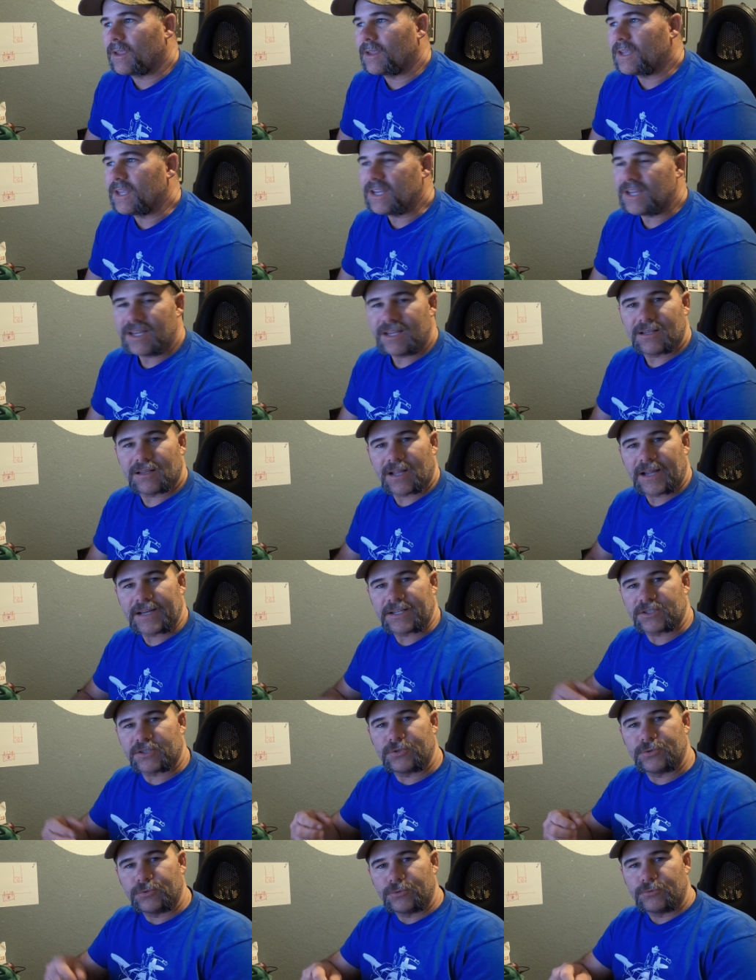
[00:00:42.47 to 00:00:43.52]
He
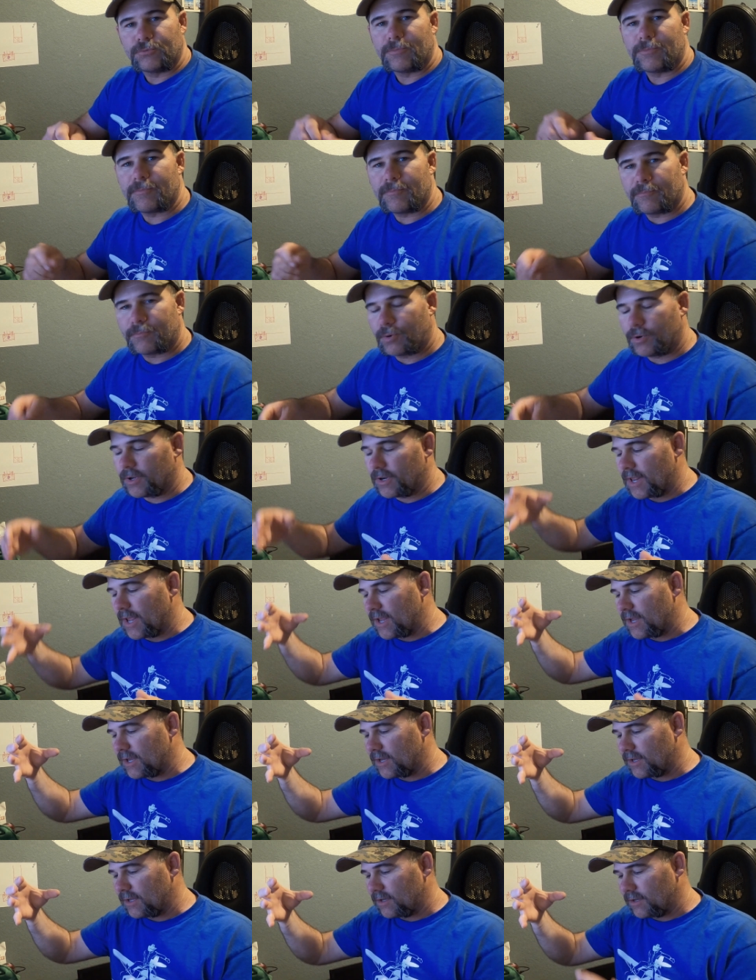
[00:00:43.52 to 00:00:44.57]
liked to put
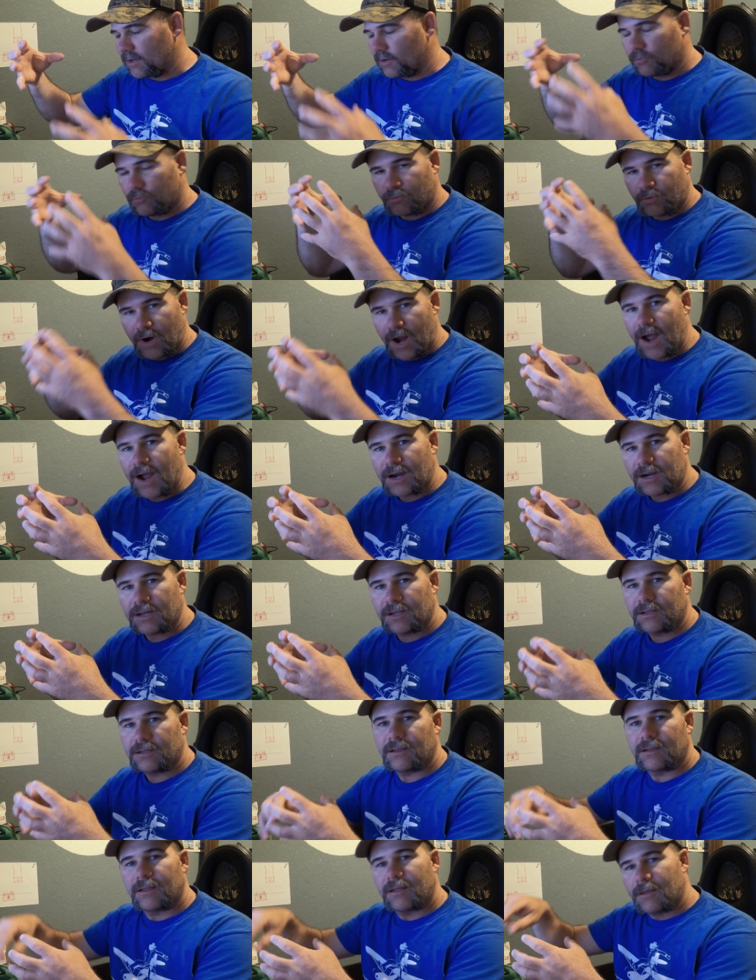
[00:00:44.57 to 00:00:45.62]
a rock,
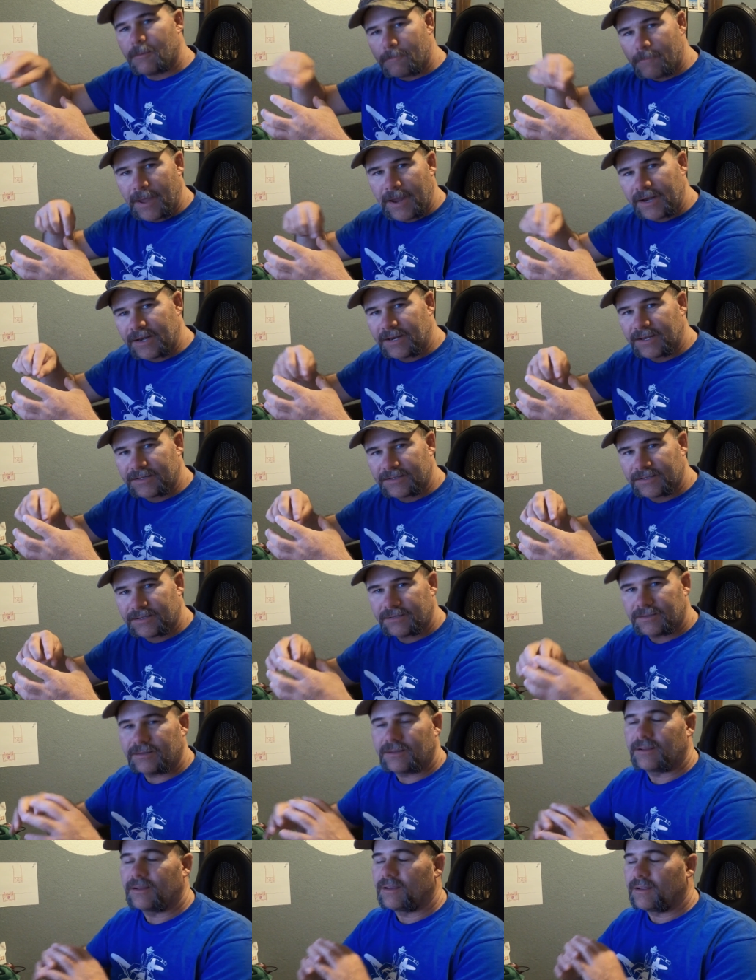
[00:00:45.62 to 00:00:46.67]
paint it,
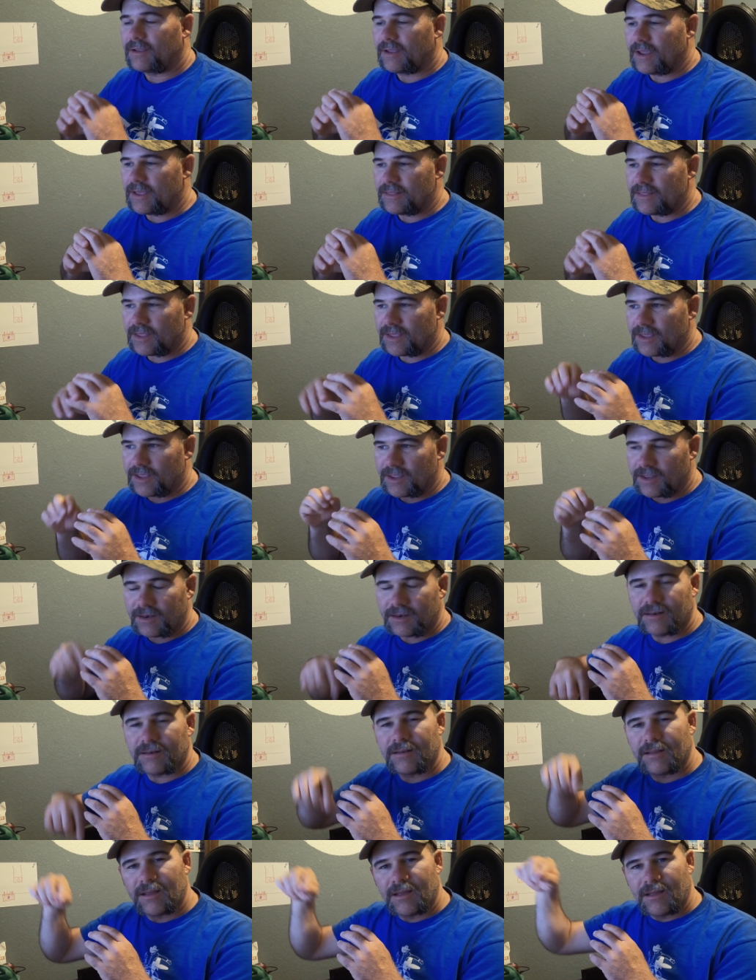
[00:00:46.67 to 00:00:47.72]
and
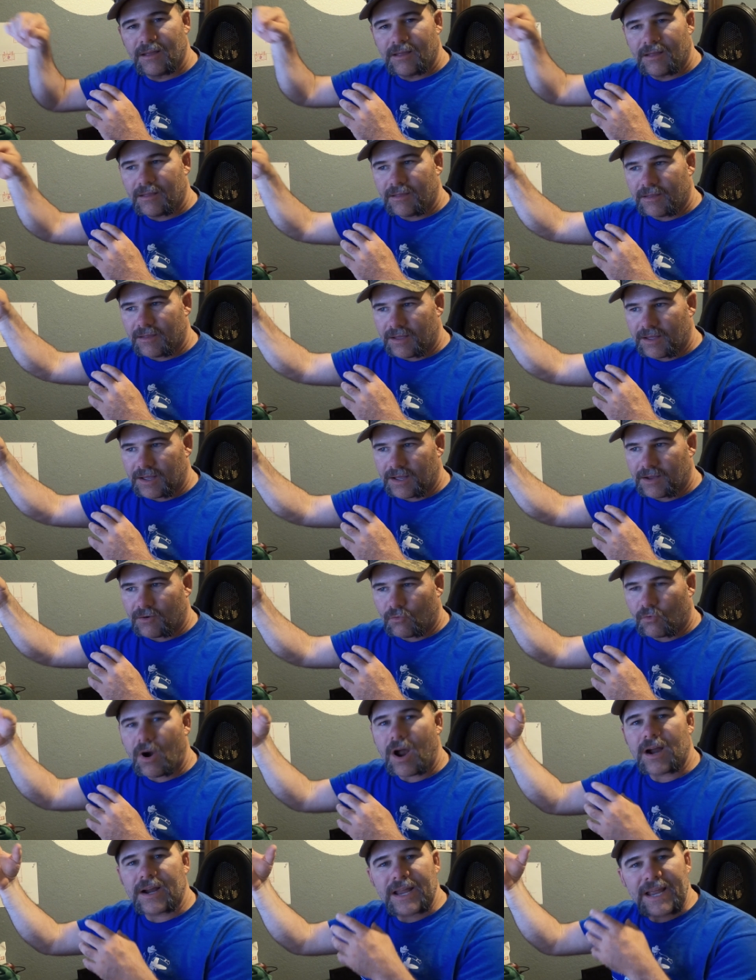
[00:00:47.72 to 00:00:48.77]
then a
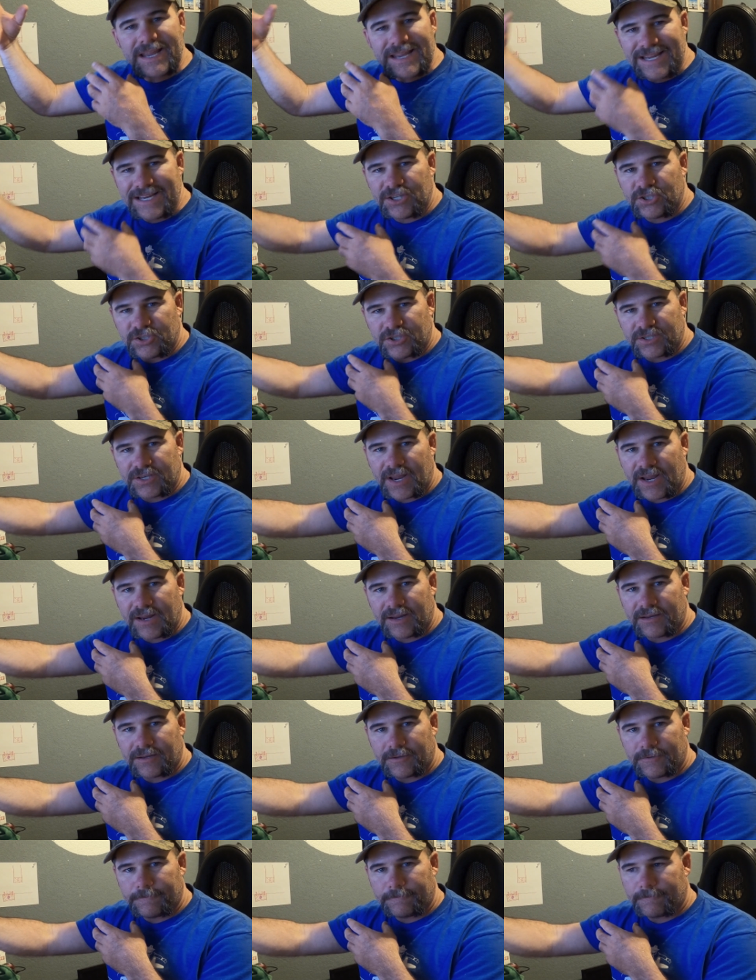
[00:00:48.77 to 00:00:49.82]
rock at each
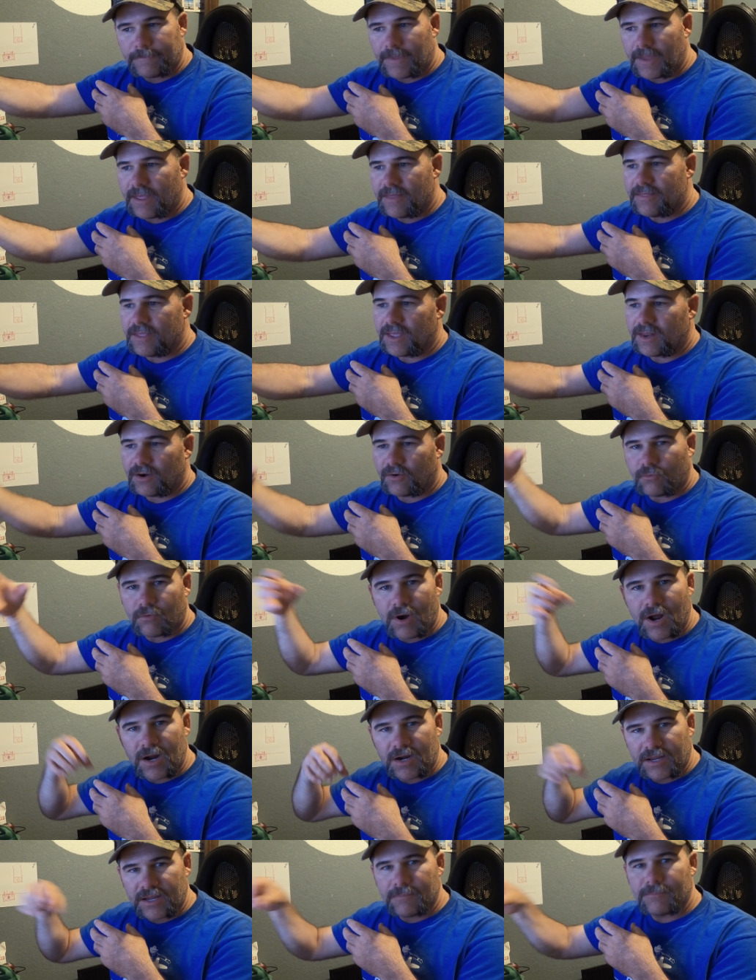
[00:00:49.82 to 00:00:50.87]
stake, and then a
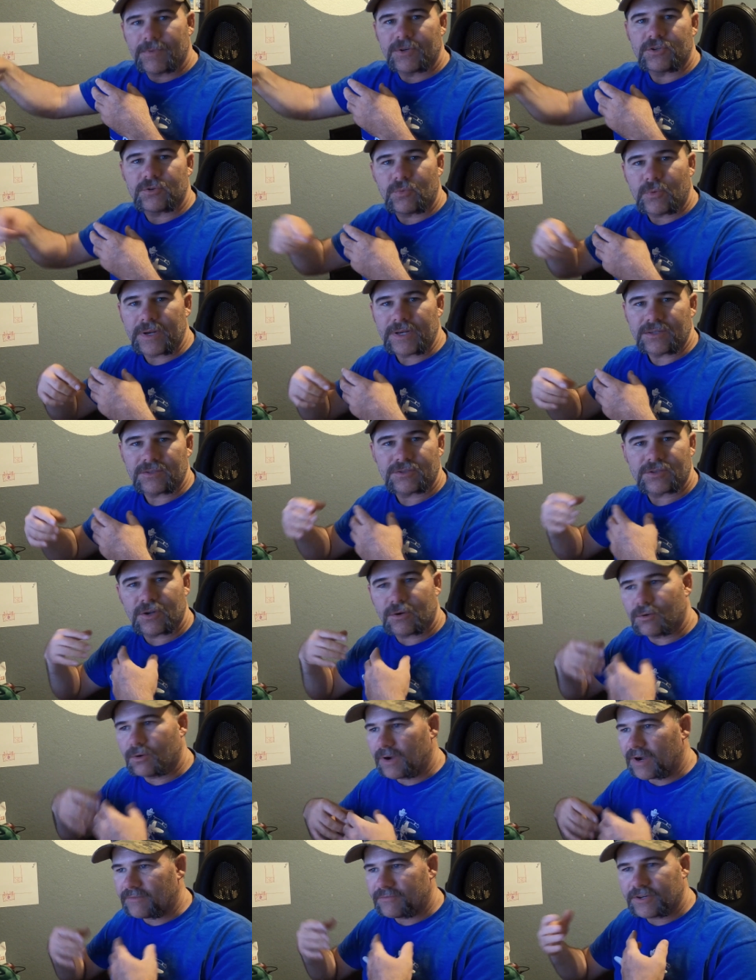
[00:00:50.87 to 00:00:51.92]
rock in between.
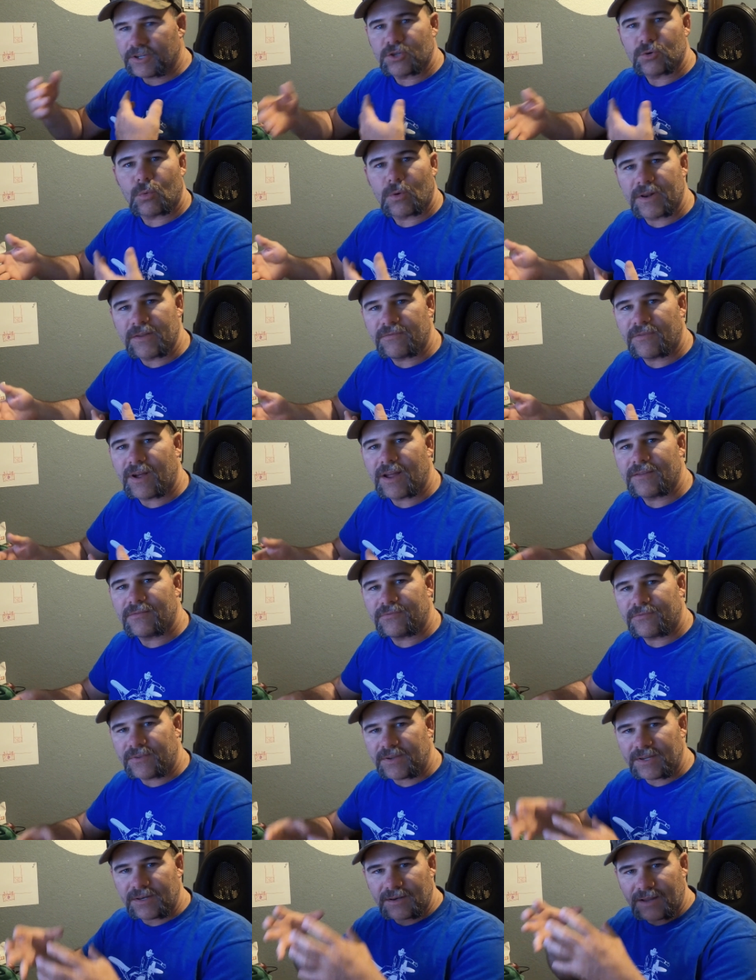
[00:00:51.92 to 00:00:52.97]
So every 25
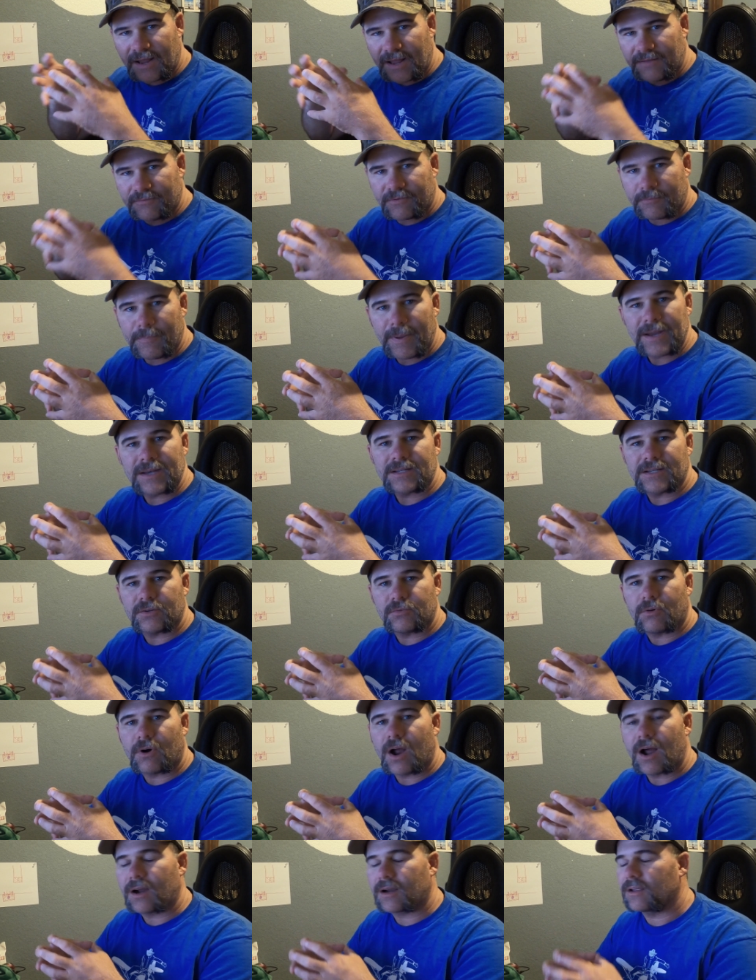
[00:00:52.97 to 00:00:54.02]
feet have a painted
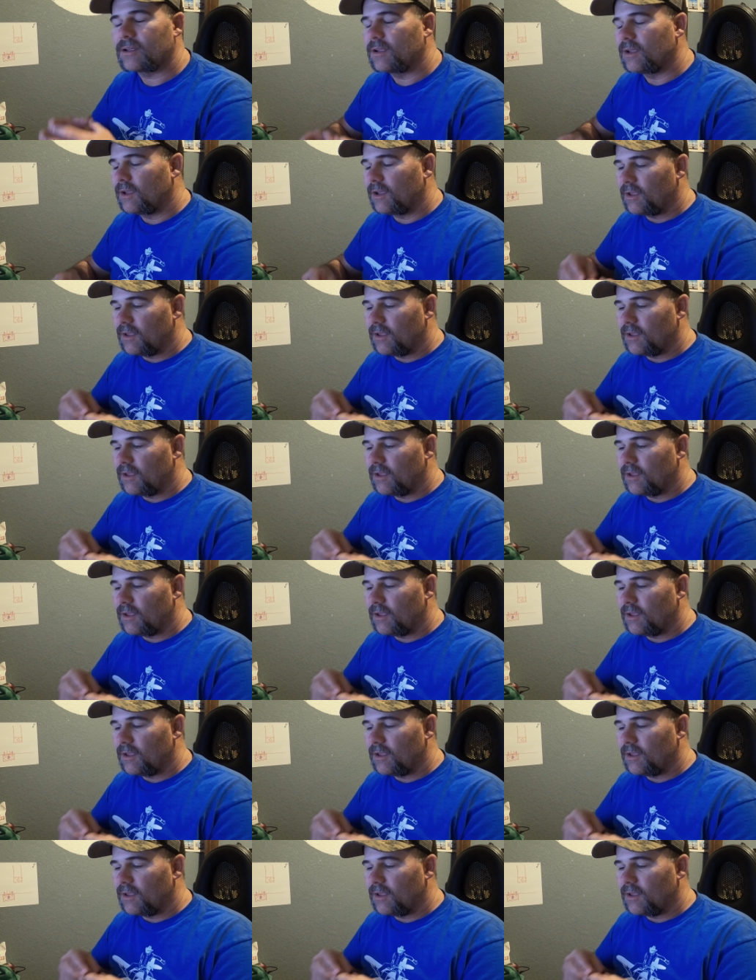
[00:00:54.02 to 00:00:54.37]
rock.